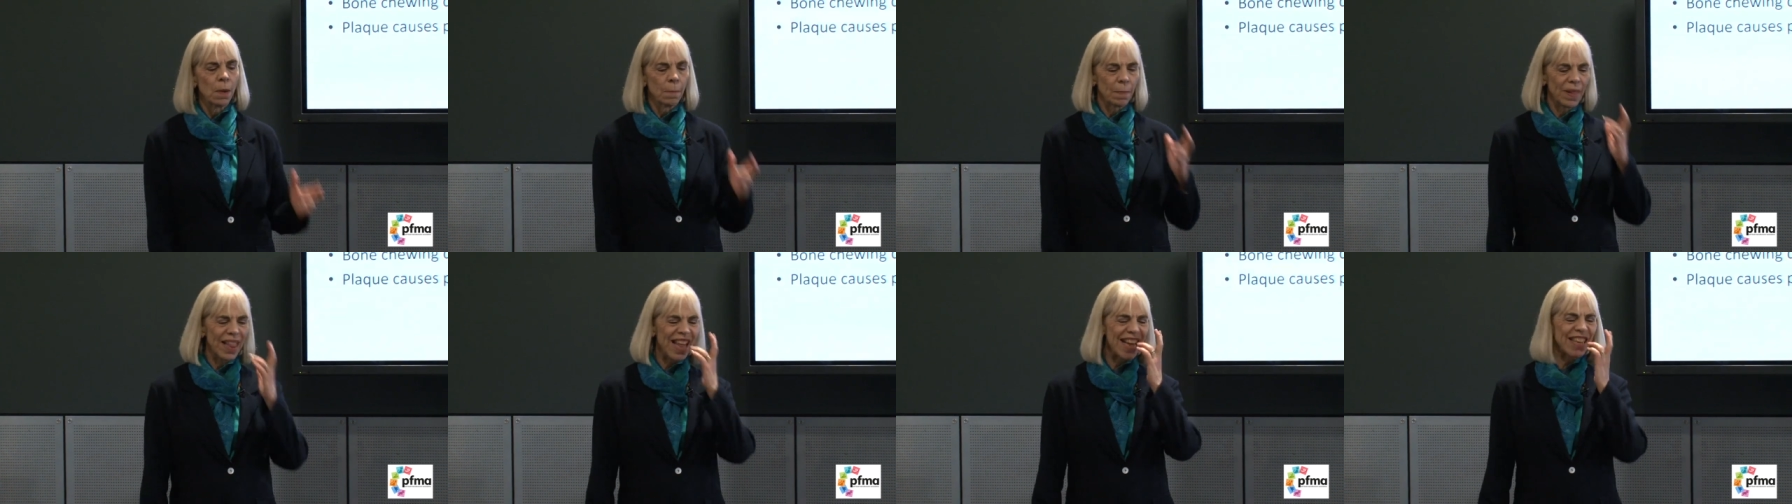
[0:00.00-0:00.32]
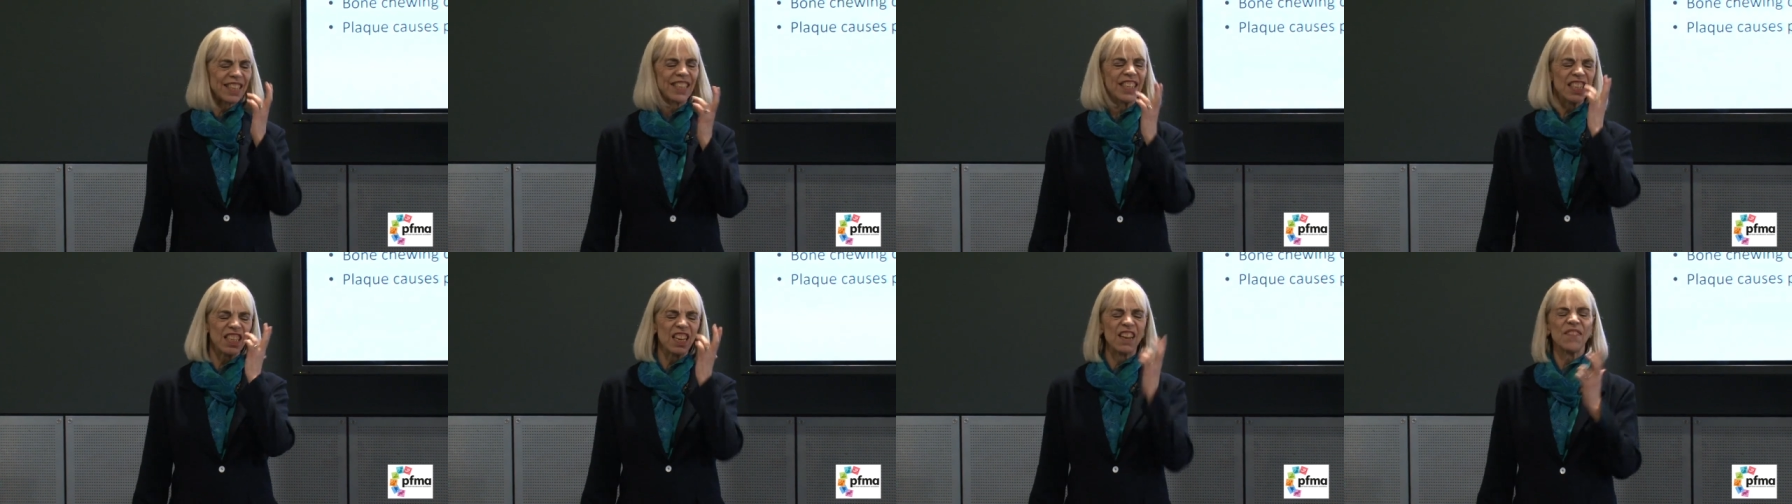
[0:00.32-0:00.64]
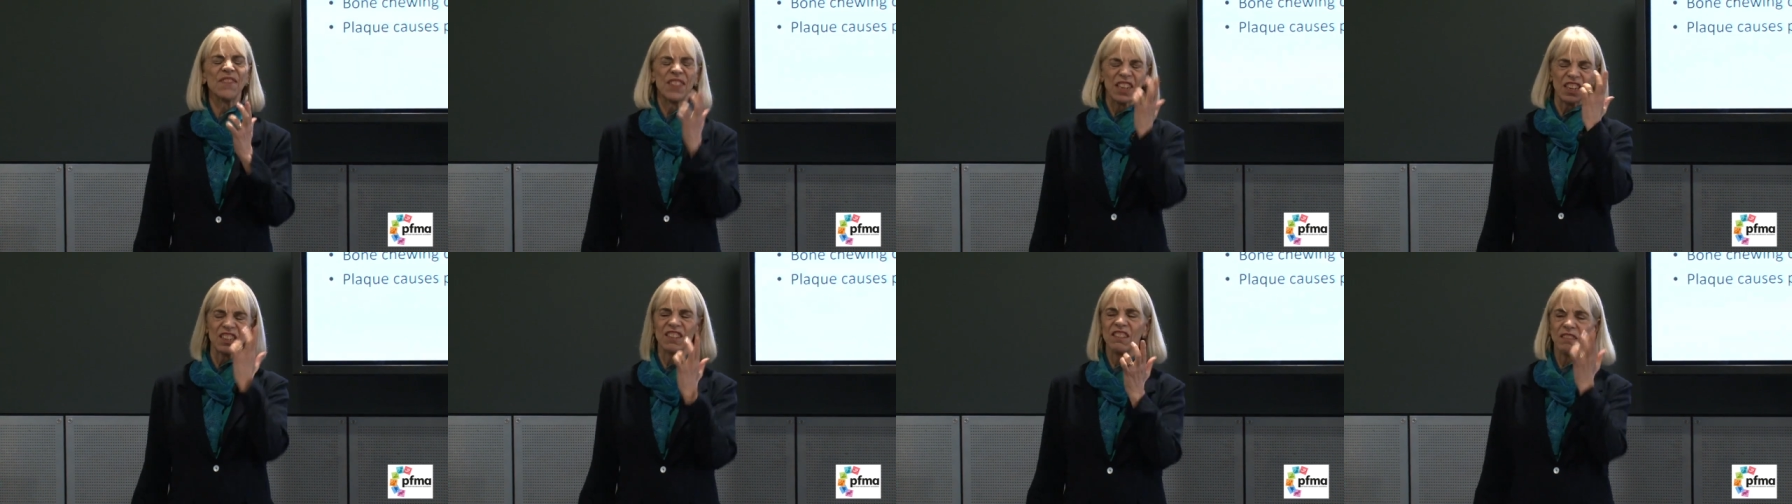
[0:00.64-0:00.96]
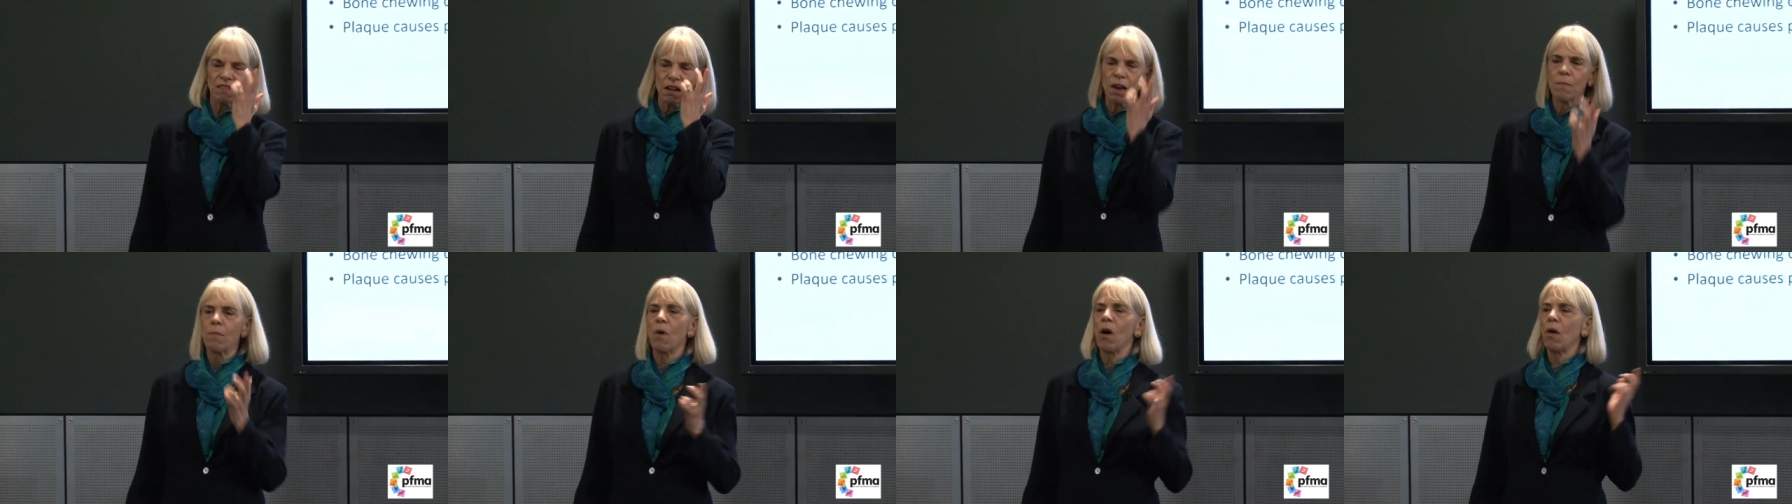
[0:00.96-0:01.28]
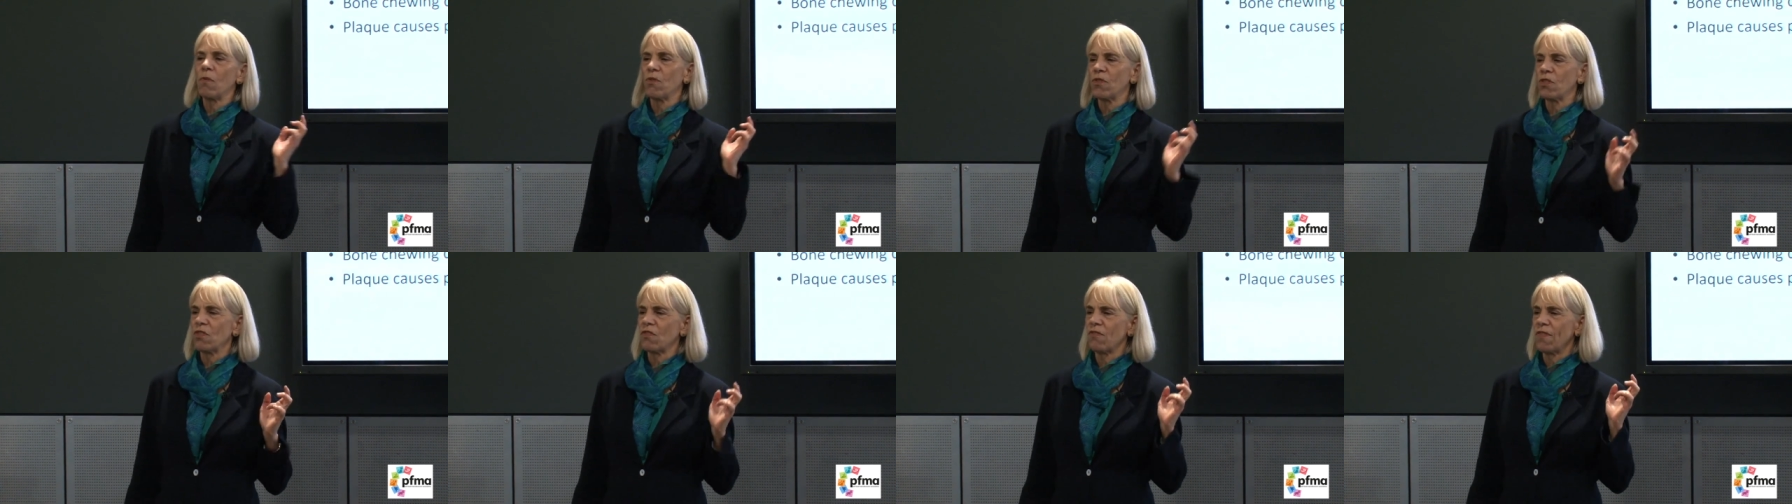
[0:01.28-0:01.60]
plaque's the stuff you can scrape
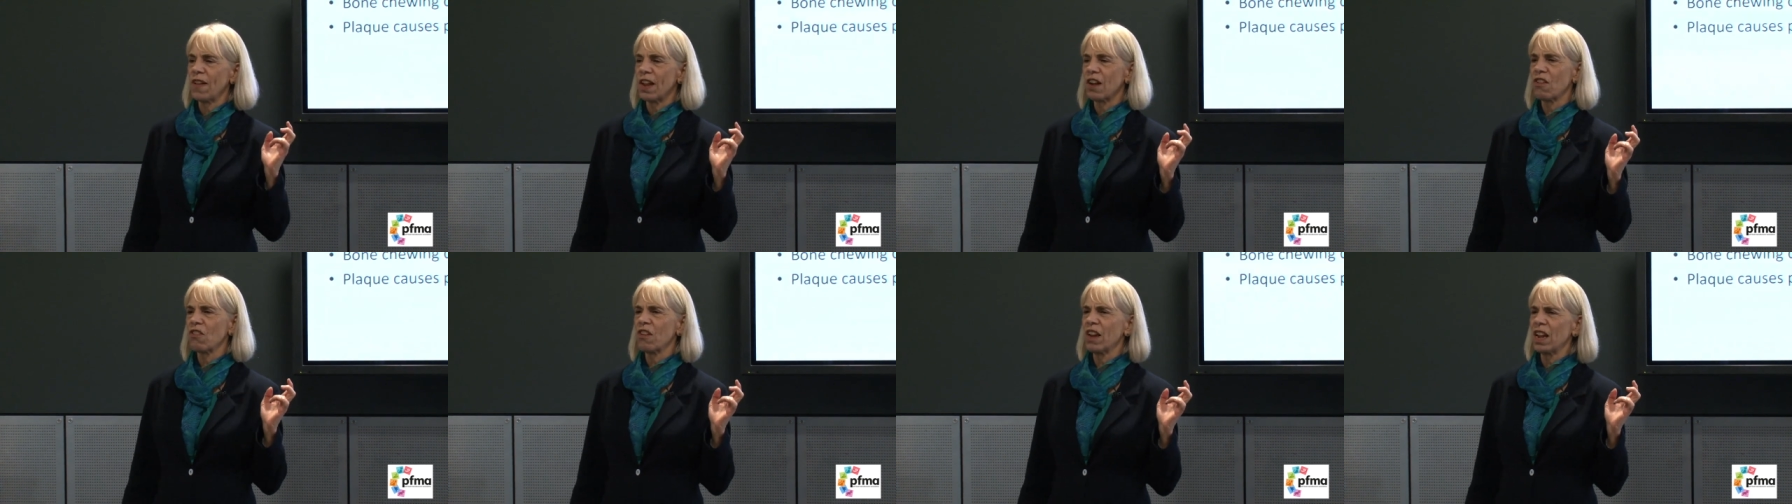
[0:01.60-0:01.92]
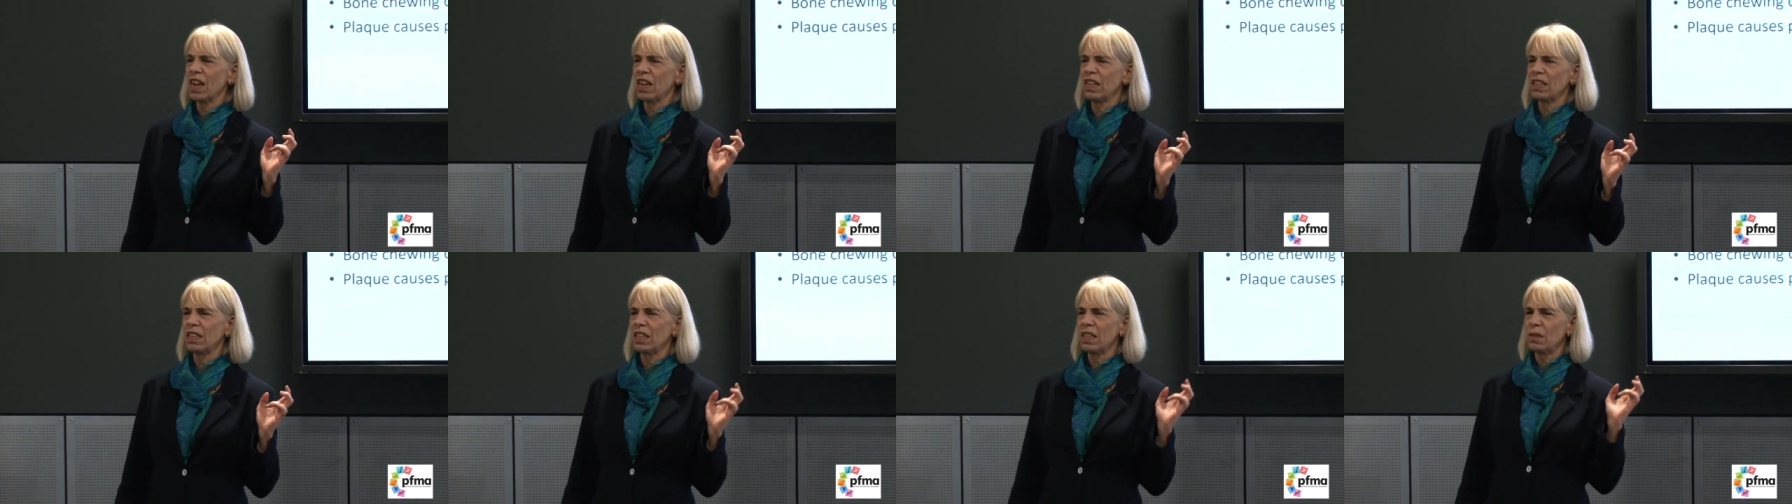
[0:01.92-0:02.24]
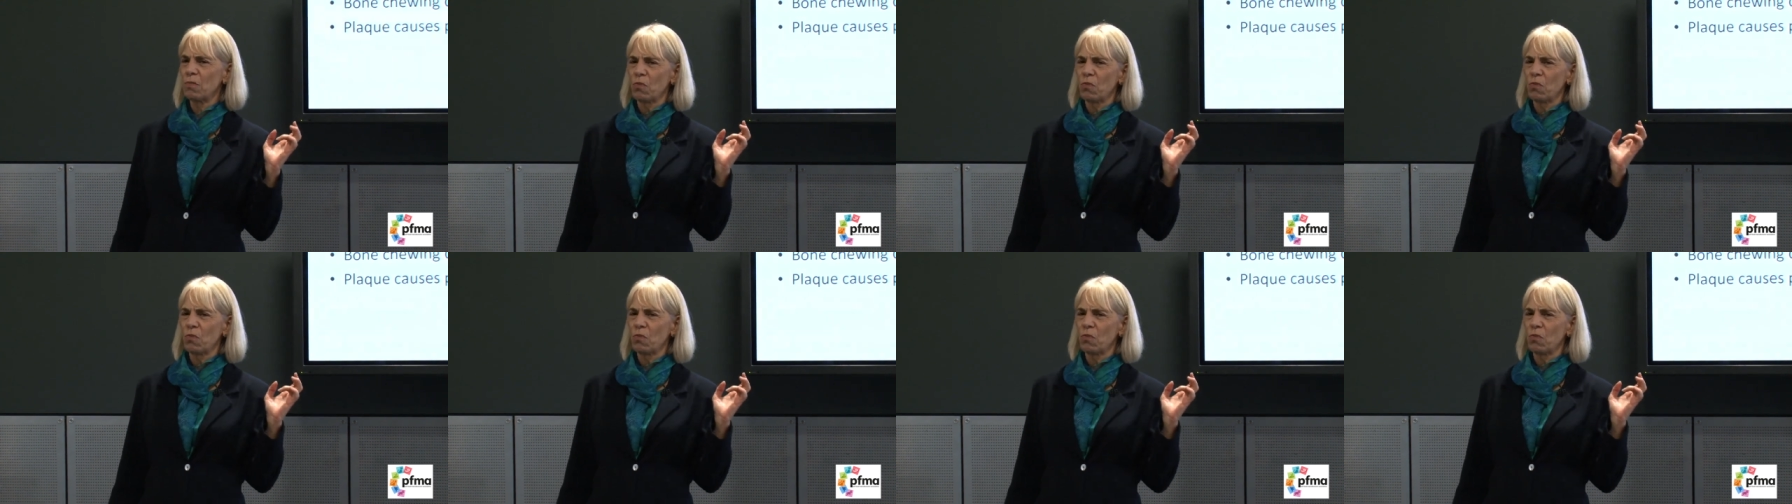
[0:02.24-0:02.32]
off with your fingernail in